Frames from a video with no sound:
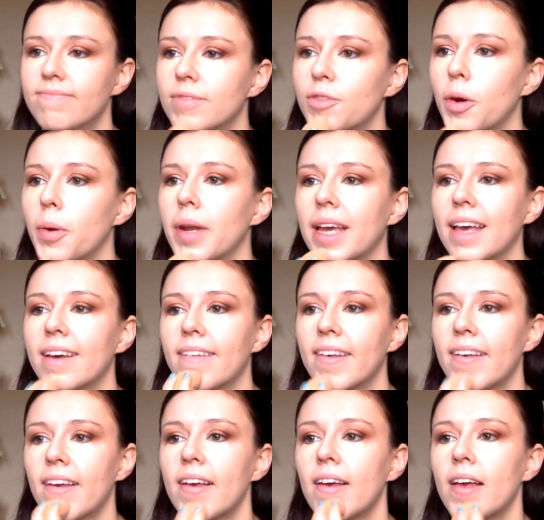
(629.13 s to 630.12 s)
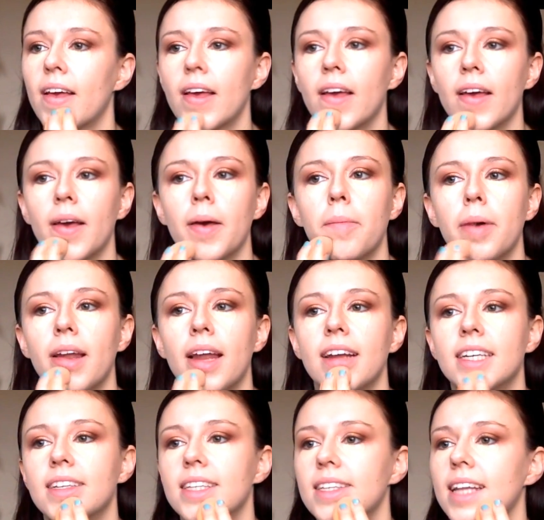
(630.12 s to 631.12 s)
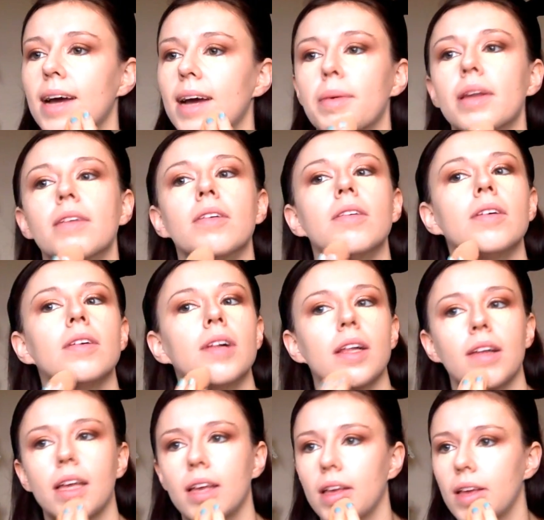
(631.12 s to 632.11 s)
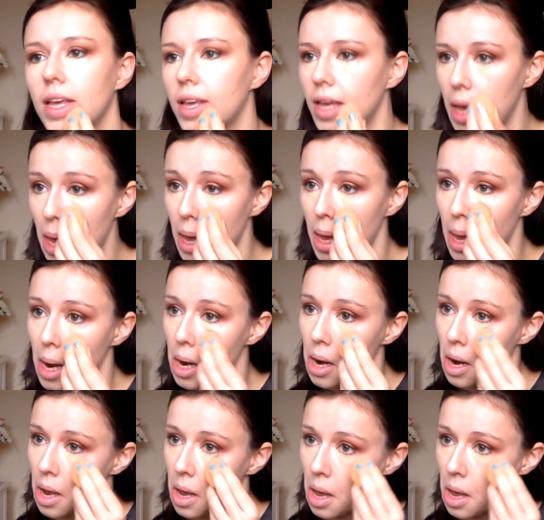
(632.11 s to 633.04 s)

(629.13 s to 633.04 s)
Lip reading: ruining it. But I just dab it all in.